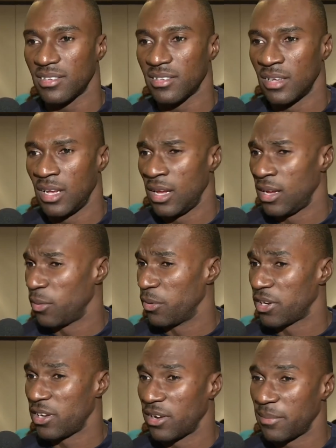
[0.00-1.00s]
cause
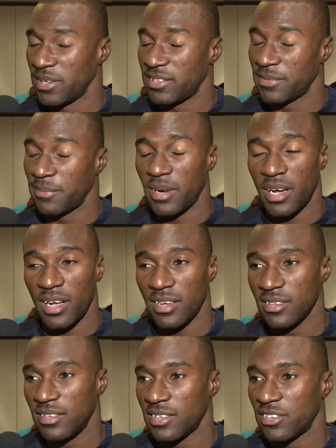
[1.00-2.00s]
working on my
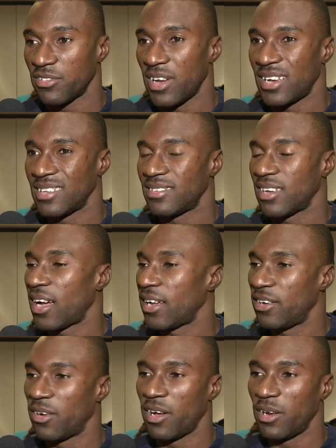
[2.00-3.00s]
smile, just trying to tie
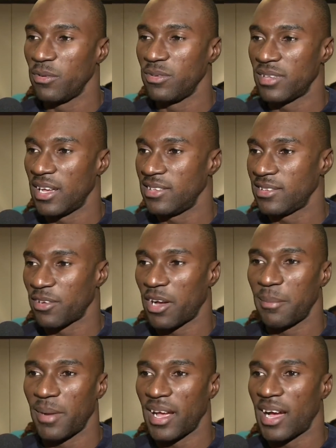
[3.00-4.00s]
in all loose ends,
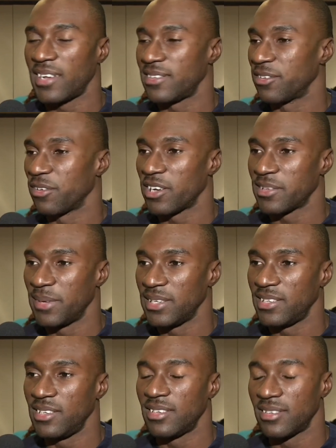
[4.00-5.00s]
dot my eyes, and cross my
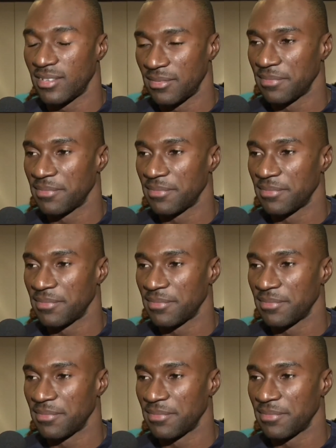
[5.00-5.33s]
T's.